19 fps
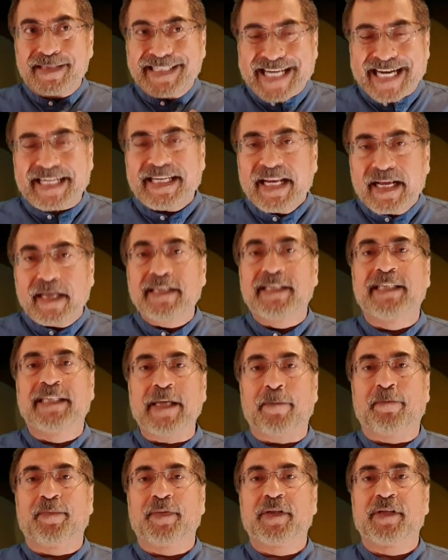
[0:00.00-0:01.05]
technical
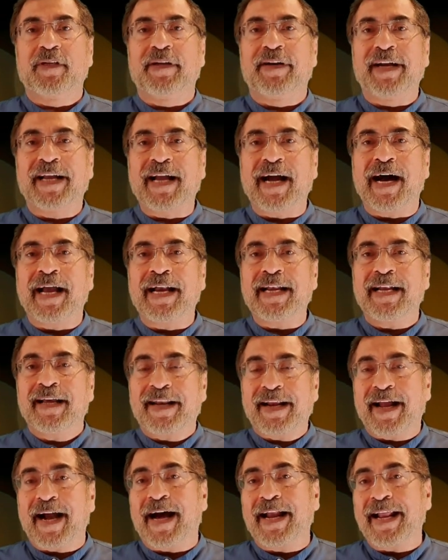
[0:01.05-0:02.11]
tips regard,
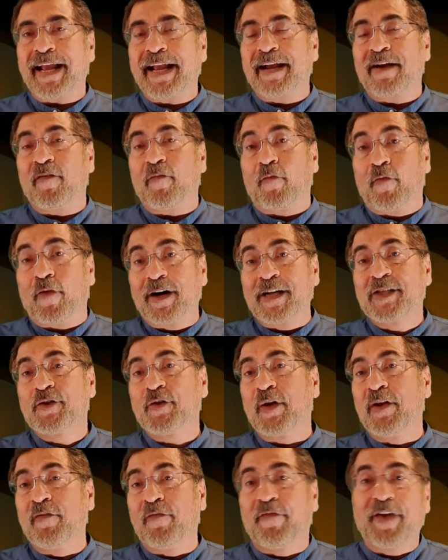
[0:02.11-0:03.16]
regarding
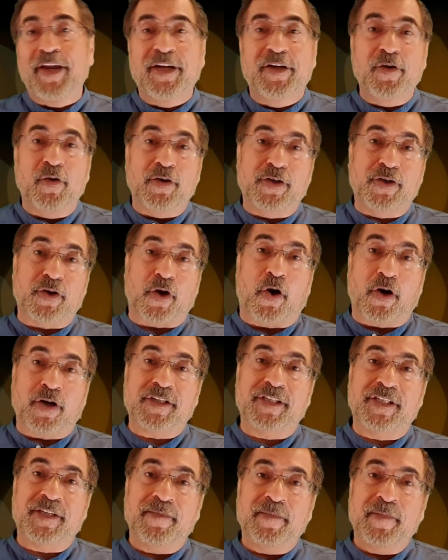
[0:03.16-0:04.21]
virtual video
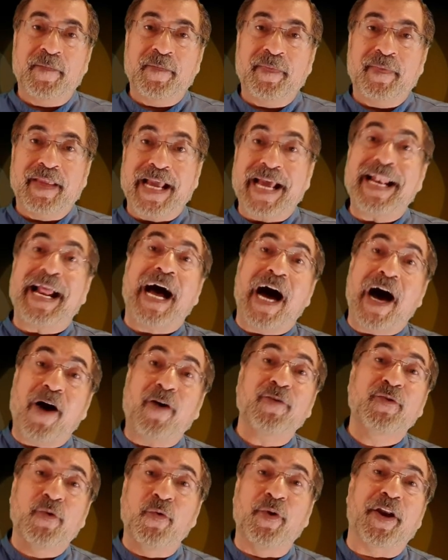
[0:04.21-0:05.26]
talks and
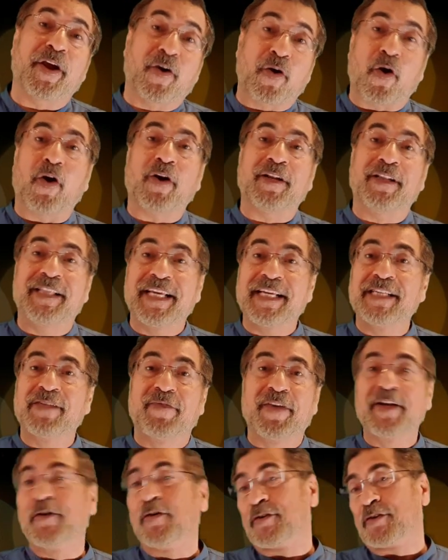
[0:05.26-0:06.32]
how to record these
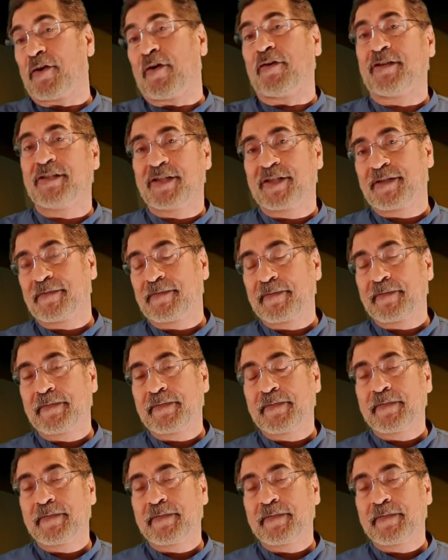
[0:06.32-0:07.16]
video talks.